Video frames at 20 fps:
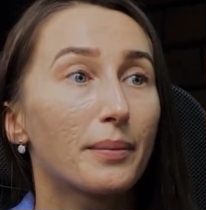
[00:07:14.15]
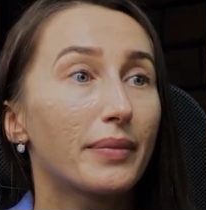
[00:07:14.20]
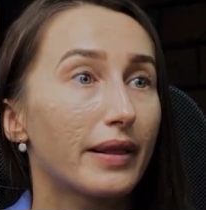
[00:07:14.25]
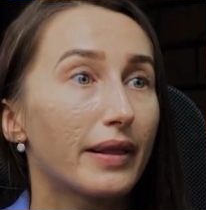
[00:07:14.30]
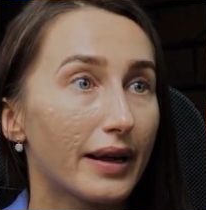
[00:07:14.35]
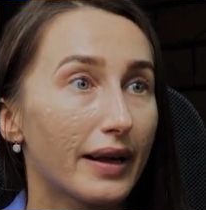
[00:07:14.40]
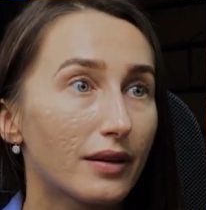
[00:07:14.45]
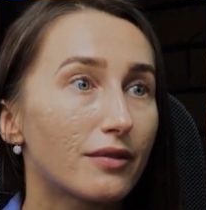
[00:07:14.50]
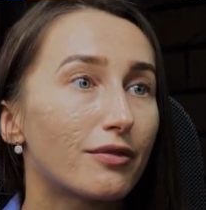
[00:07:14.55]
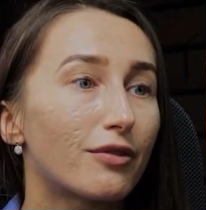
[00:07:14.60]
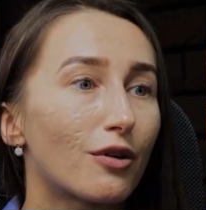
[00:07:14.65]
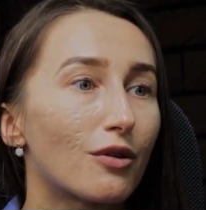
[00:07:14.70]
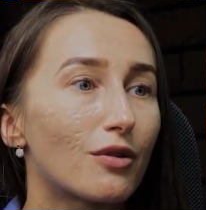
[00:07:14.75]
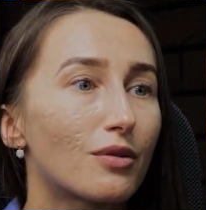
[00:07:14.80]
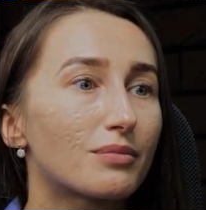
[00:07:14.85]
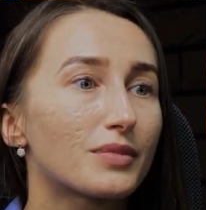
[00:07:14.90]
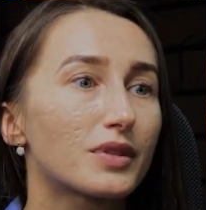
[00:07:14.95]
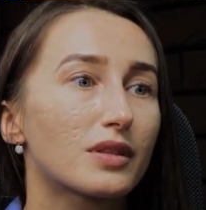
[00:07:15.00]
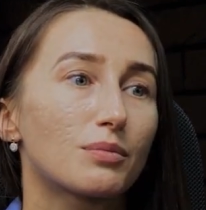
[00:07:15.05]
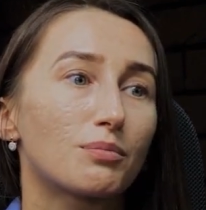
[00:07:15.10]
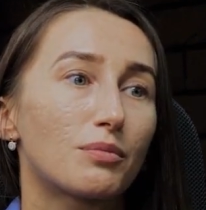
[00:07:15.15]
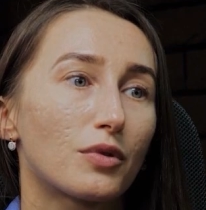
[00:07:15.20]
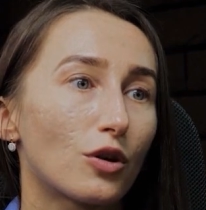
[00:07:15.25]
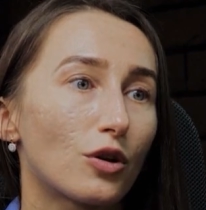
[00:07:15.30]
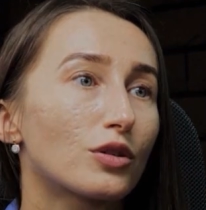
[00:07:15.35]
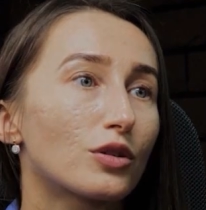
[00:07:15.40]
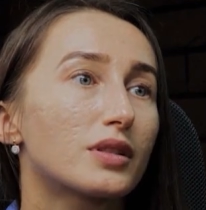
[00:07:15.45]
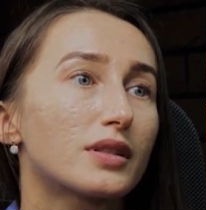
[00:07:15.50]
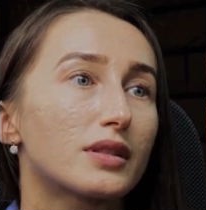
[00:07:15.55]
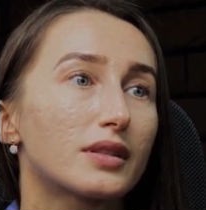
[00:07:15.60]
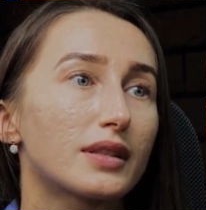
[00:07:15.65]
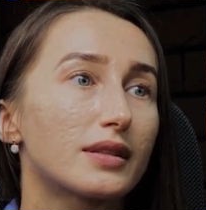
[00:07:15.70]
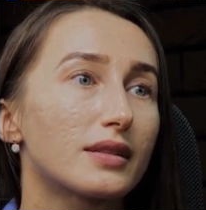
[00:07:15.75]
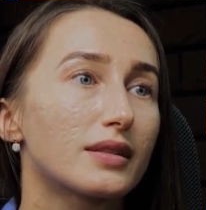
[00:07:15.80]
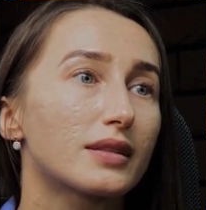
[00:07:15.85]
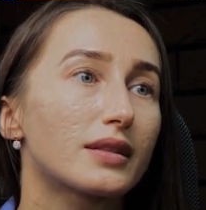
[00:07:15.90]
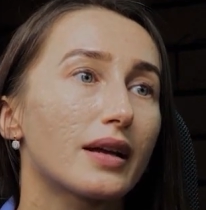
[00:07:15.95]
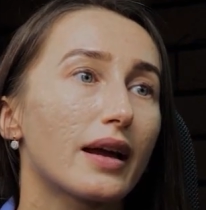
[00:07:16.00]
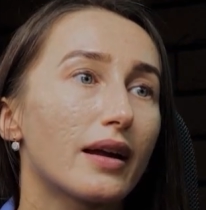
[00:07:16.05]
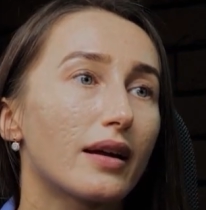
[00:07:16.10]
platforms,
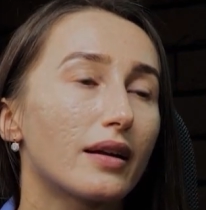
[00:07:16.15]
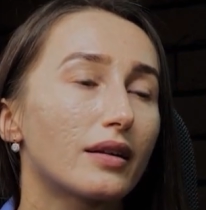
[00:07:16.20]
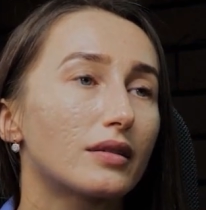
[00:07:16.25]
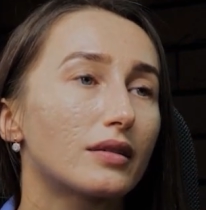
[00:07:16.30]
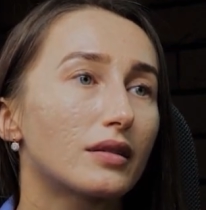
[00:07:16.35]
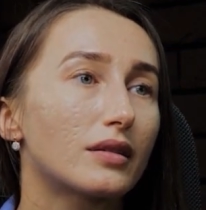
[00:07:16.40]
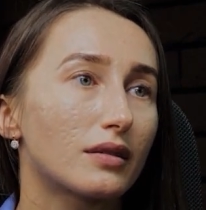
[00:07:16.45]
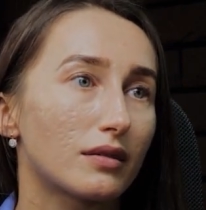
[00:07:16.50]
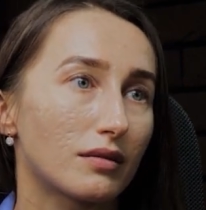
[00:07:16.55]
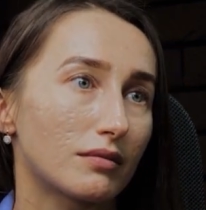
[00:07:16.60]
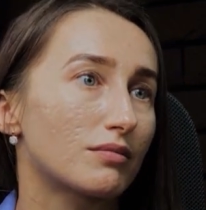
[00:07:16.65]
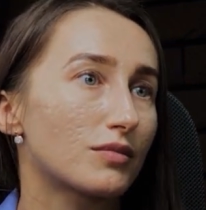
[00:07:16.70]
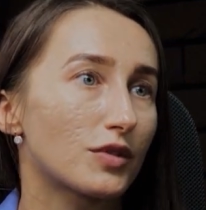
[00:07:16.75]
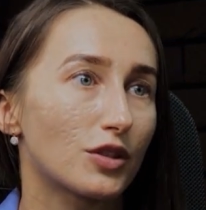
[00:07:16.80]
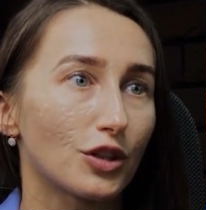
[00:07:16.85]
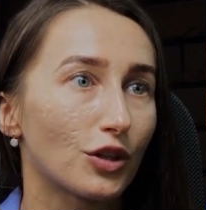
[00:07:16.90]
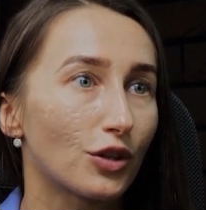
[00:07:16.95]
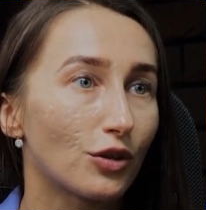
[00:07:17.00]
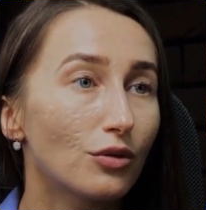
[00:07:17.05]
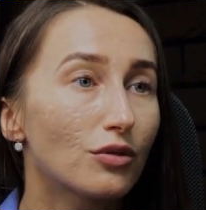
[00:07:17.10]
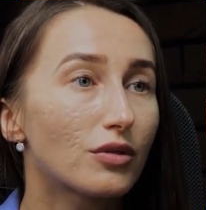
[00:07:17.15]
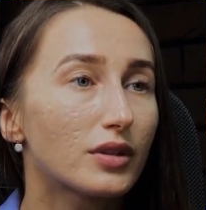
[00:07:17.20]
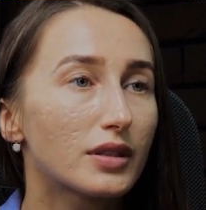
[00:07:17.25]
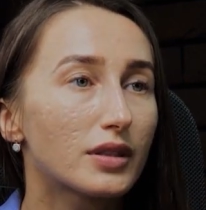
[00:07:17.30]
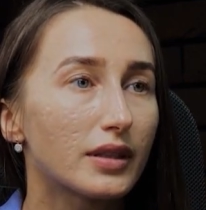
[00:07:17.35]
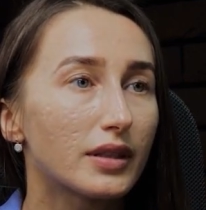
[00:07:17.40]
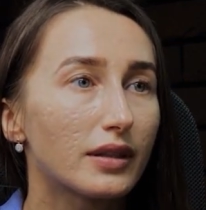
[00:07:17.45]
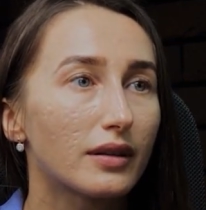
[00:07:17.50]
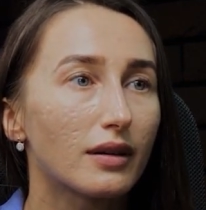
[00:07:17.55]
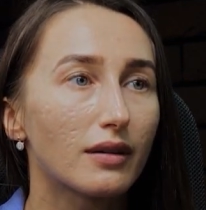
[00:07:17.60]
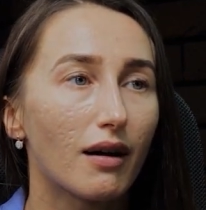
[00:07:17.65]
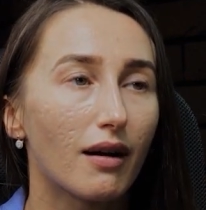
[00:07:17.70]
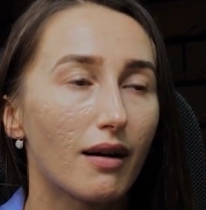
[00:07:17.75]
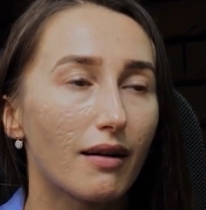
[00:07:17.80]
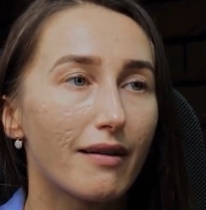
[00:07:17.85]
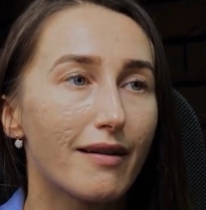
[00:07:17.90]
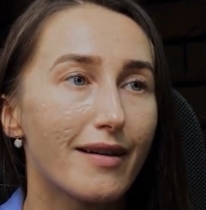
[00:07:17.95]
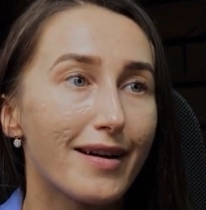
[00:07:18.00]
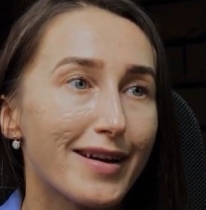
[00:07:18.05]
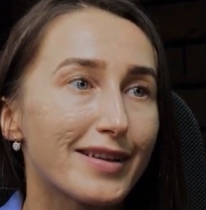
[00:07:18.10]
processes, and security
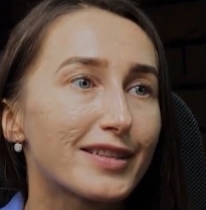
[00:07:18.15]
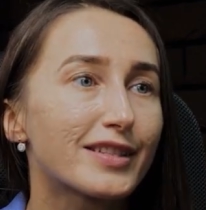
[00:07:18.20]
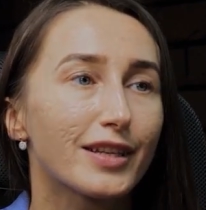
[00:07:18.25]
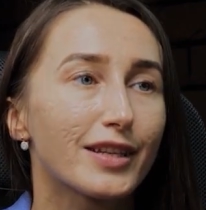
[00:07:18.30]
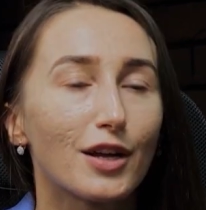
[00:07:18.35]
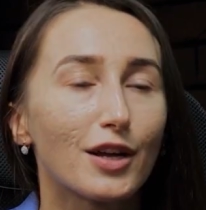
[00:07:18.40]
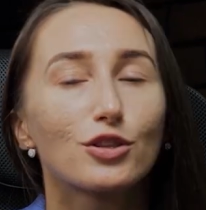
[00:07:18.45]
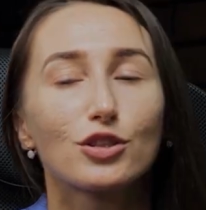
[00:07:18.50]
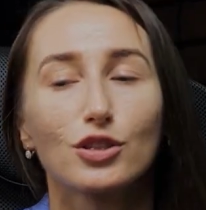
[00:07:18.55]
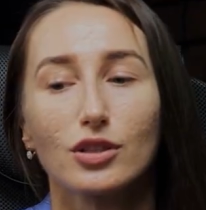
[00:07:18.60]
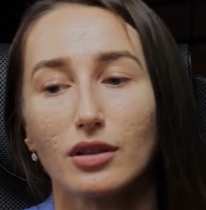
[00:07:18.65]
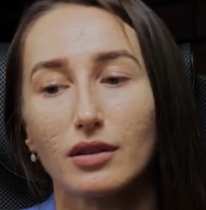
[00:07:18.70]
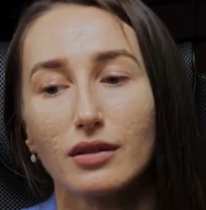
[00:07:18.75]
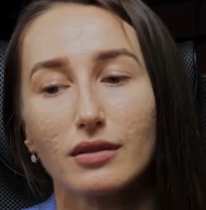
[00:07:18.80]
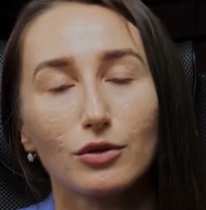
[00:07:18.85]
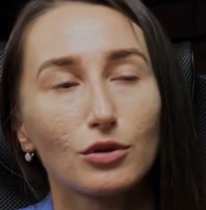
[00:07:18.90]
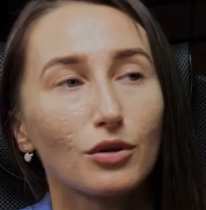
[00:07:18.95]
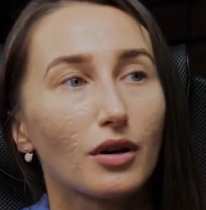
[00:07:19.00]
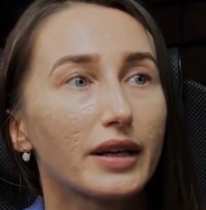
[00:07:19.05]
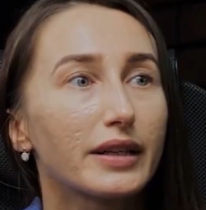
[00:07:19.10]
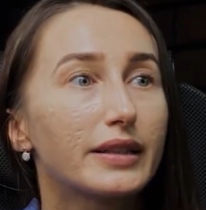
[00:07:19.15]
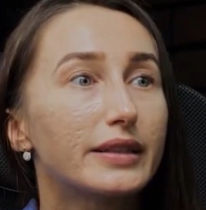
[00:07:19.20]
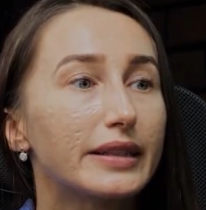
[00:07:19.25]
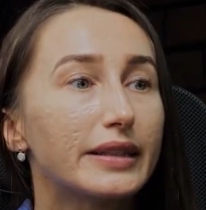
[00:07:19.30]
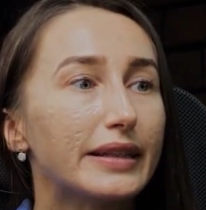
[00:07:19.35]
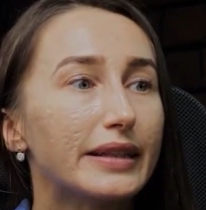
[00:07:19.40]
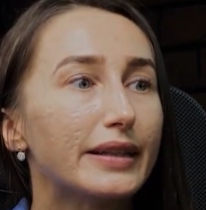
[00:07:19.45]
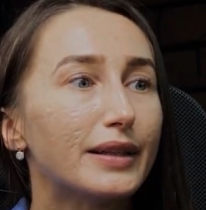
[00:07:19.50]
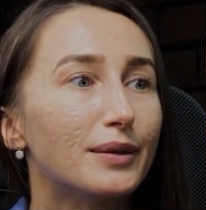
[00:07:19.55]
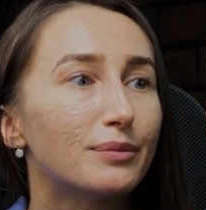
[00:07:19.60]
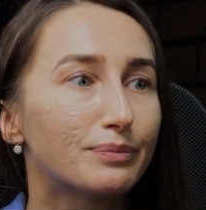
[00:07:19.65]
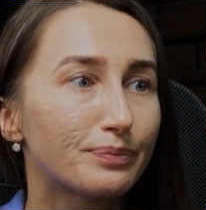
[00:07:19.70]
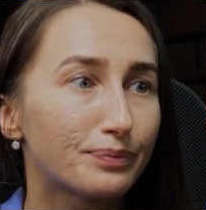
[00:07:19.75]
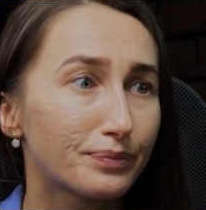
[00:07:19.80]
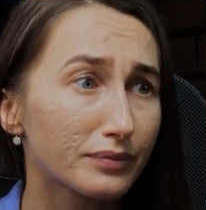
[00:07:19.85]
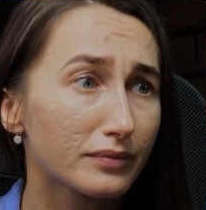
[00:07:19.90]
are essential to IT